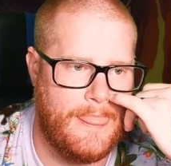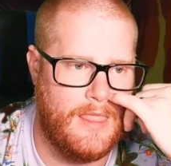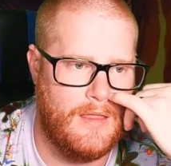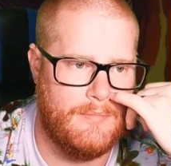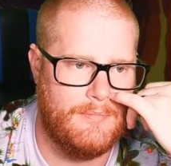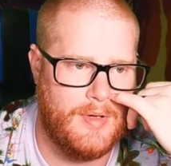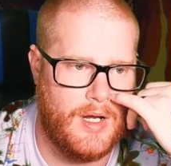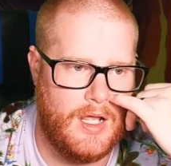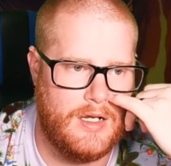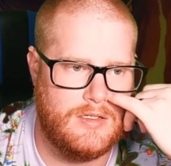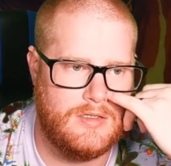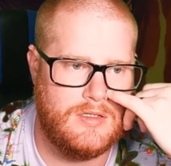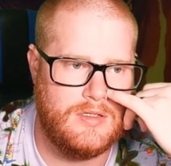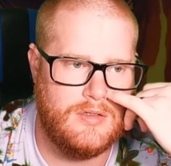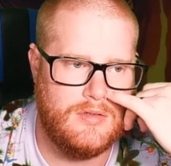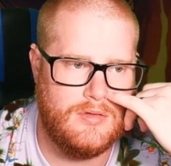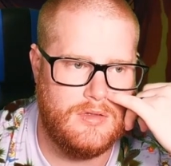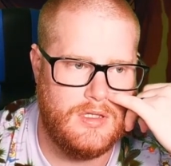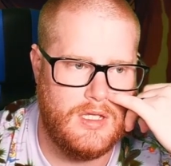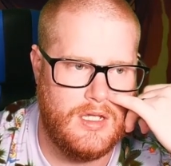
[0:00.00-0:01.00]
But I
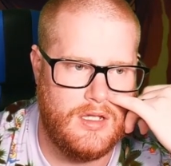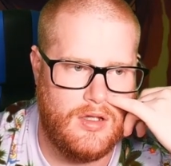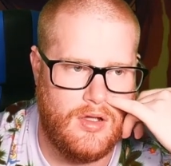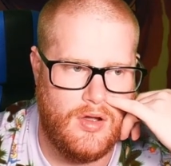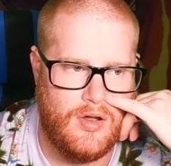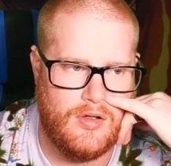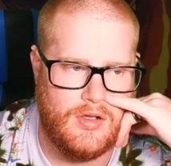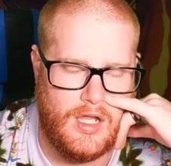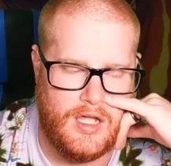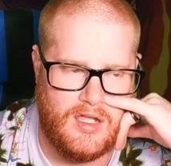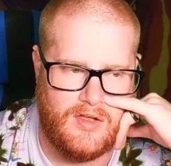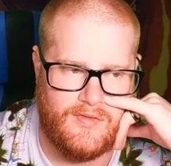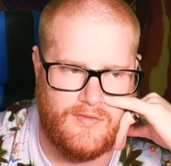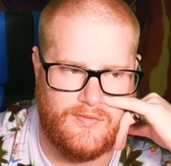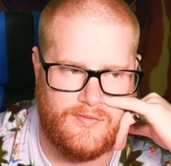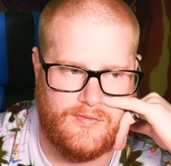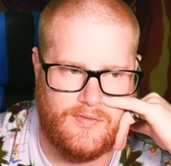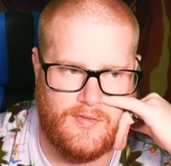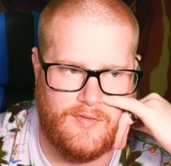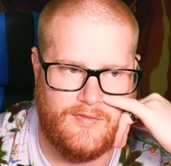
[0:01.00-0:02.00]
do think, like,
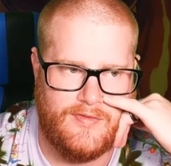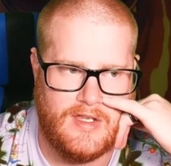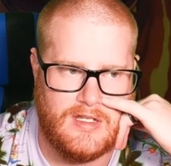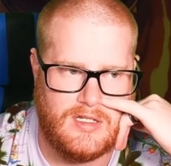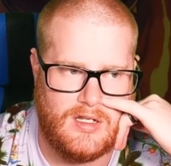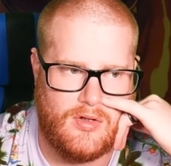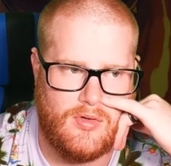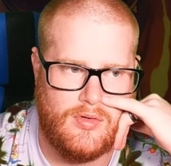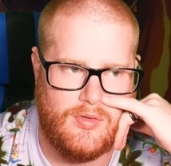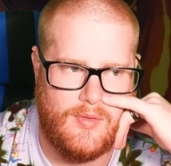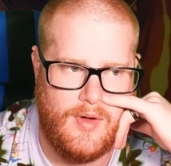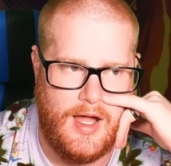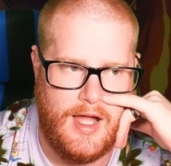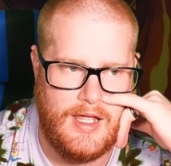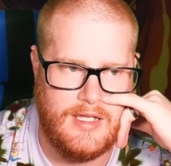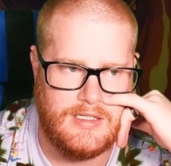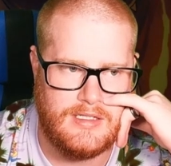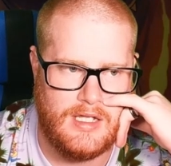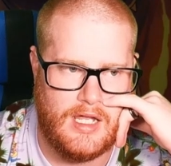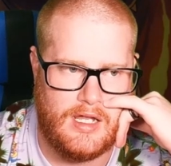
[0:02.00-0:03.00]

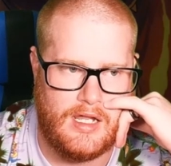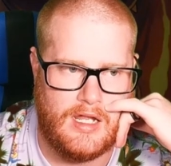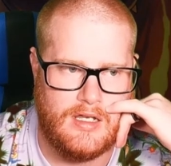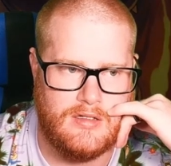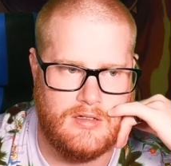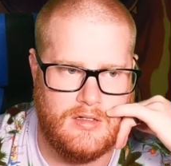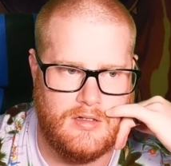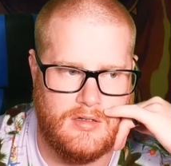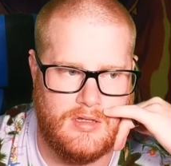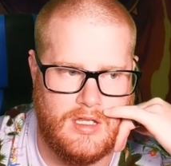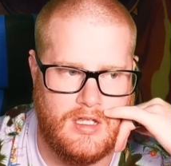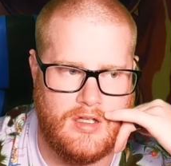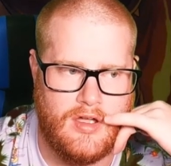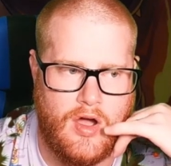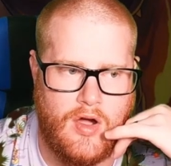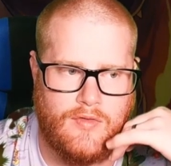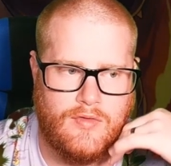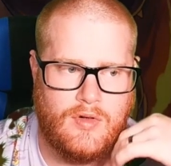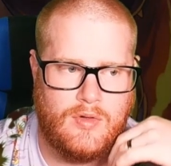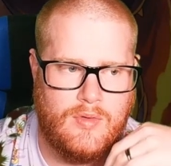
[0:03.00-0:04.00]
physical-wise, like, I do think
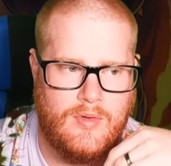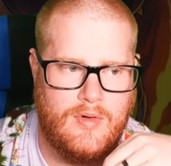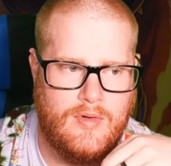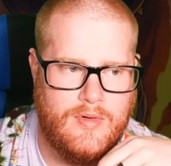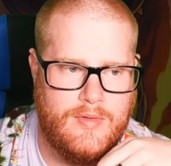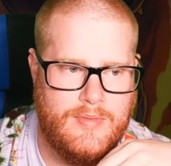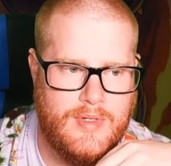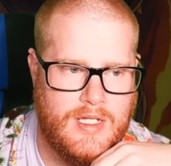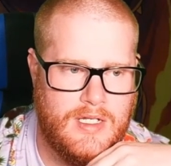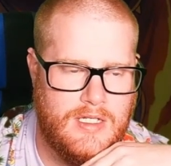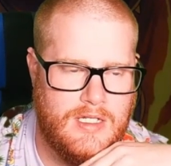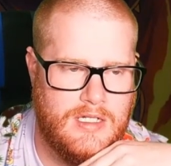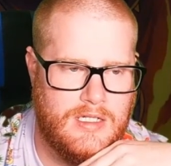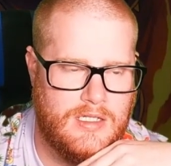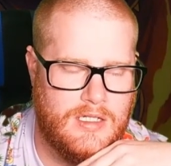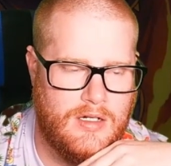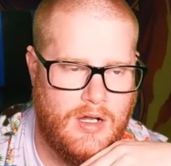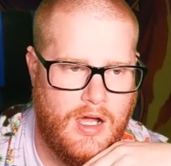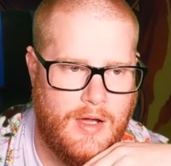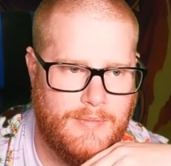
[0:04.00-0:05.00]
Overquill would be a
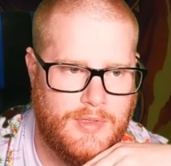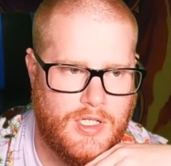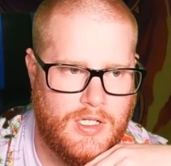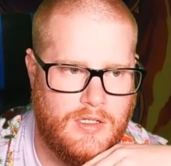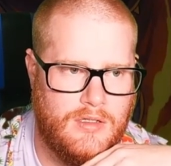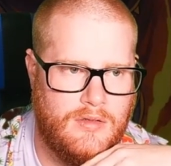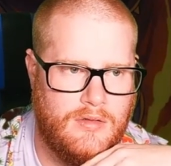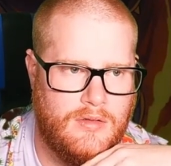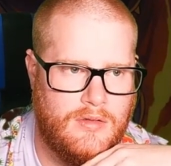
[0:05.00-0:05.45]
decent option.